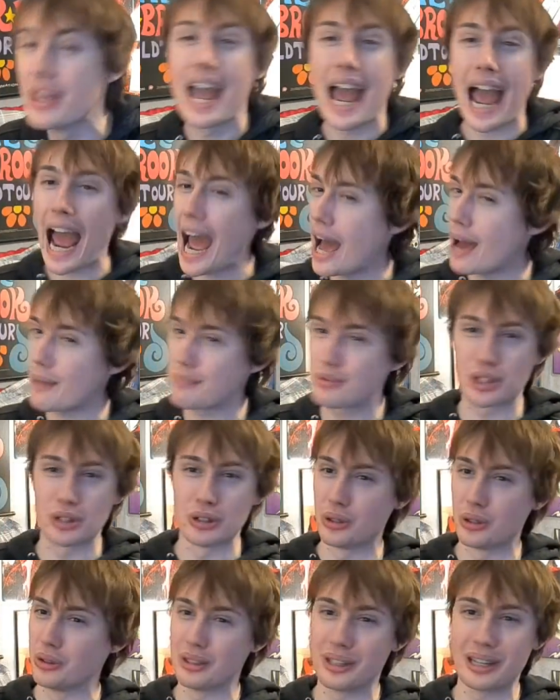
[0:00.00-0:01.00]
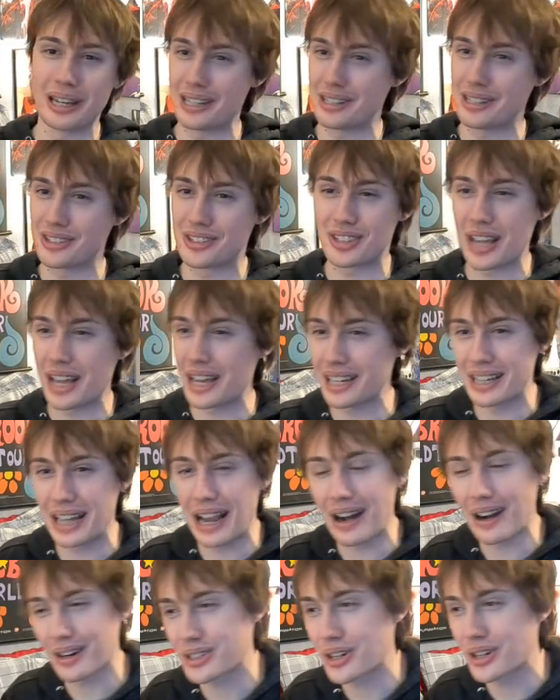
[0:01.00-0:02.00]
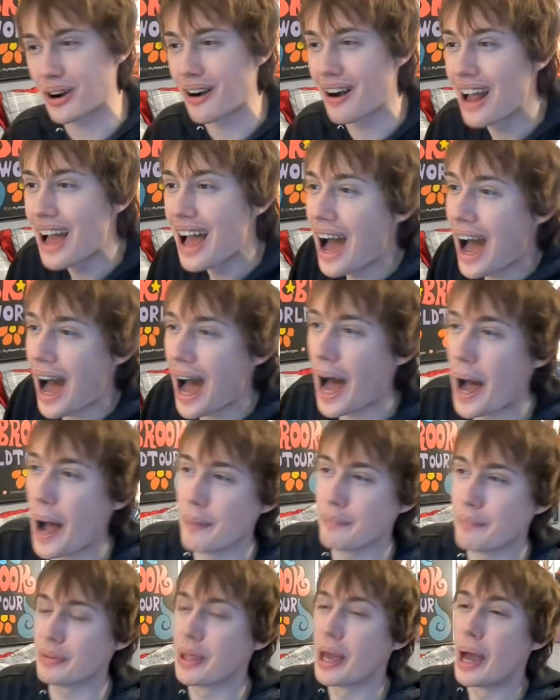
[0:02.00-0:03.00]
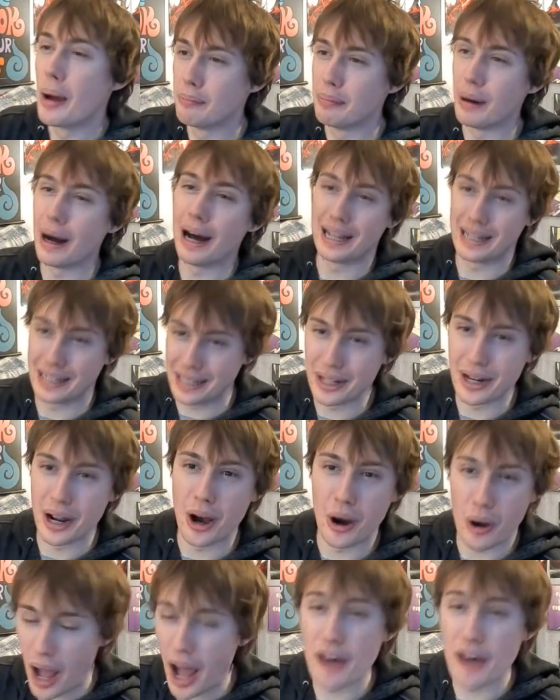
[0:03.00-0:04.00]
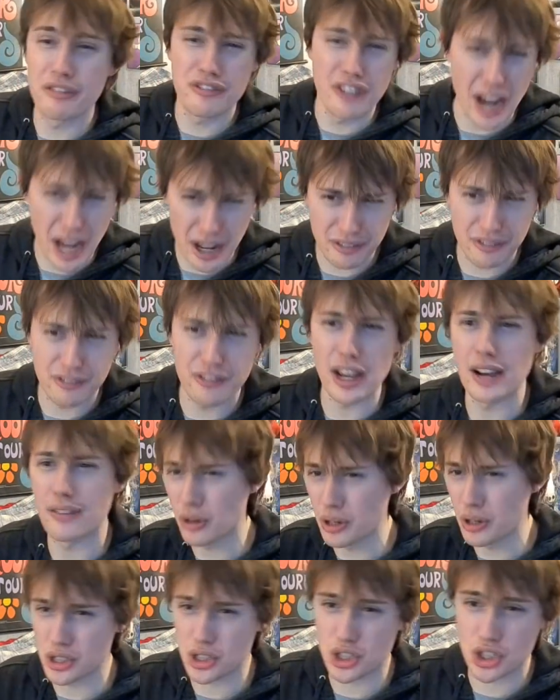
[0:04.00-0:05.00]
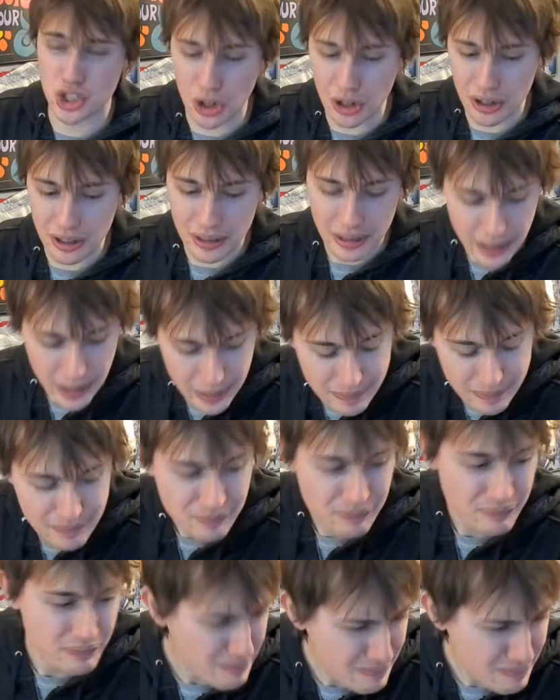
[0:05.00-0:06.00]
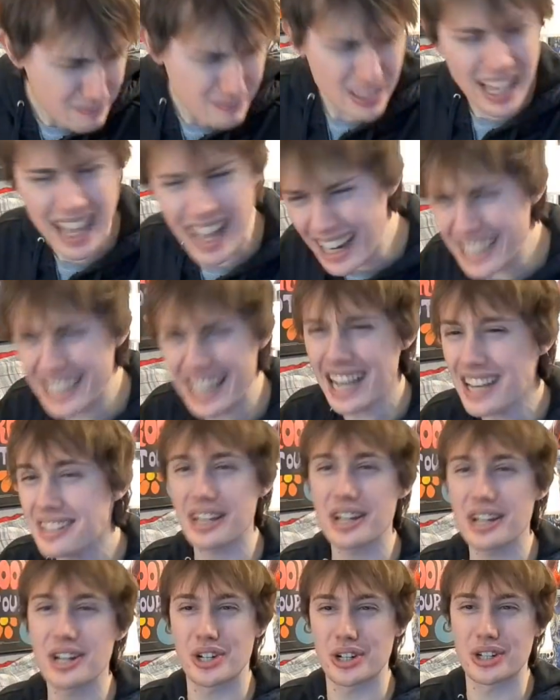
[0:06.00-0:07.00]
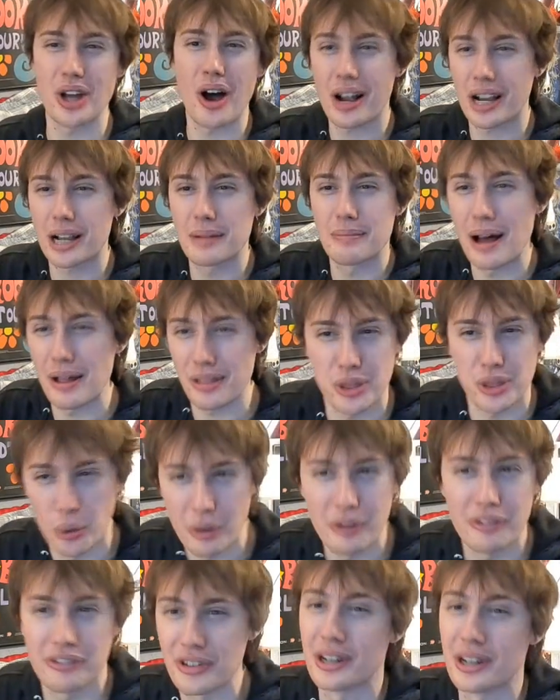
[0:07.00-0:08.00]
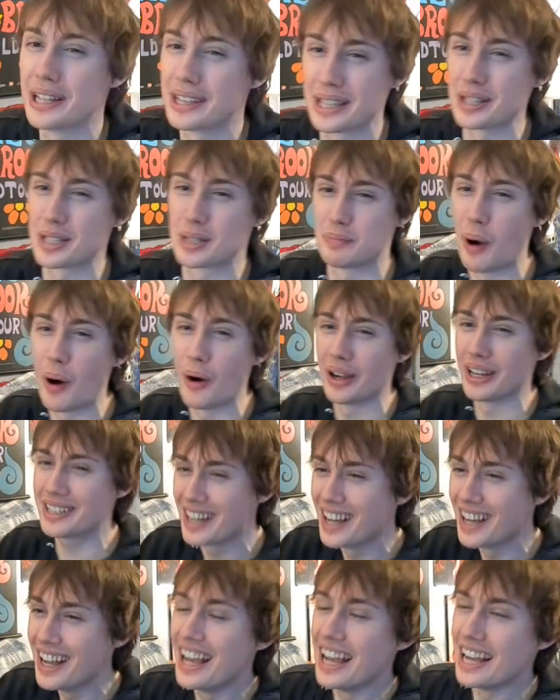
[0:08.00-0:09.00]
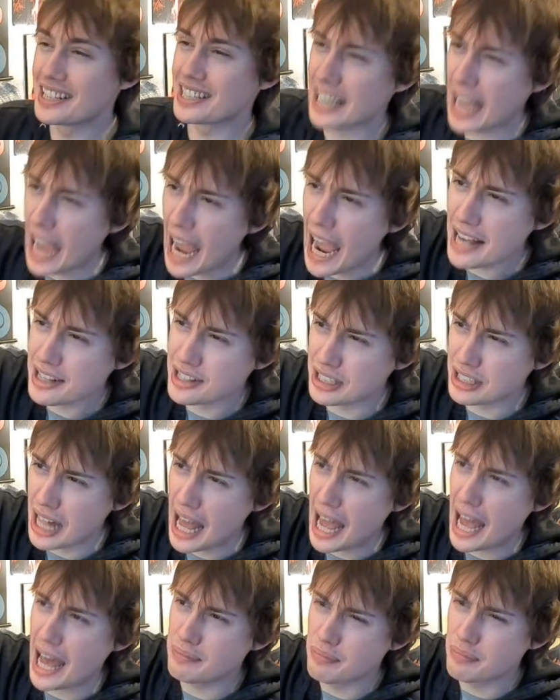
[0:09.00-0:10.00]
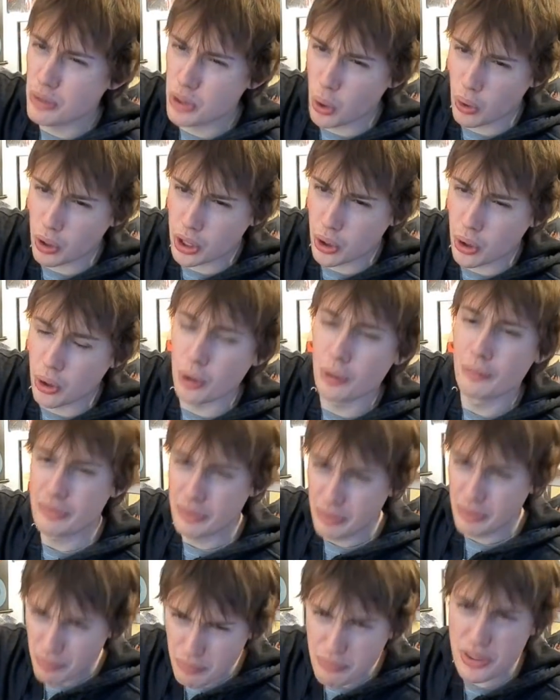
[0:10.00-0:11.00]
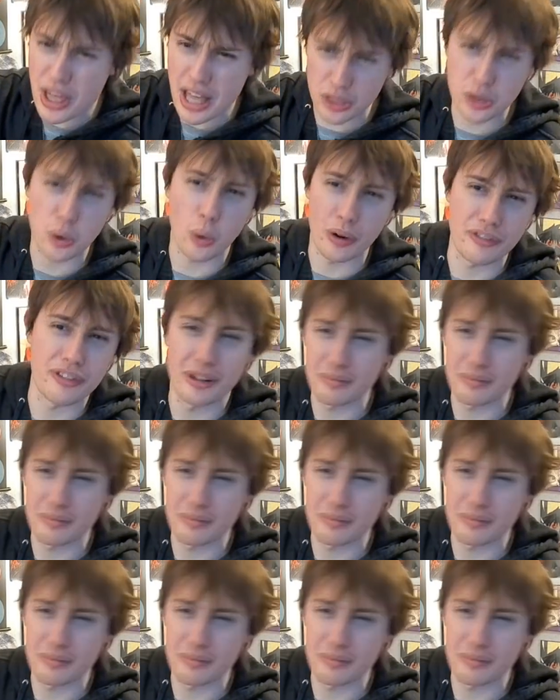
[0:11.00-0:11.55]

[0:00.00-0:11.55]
absolutely insane character, but, you know, a fan favorite, certainly. I guess I should talk about Thorfinn at this point. It's like Askeladd, Thorkell, then Thorfinn.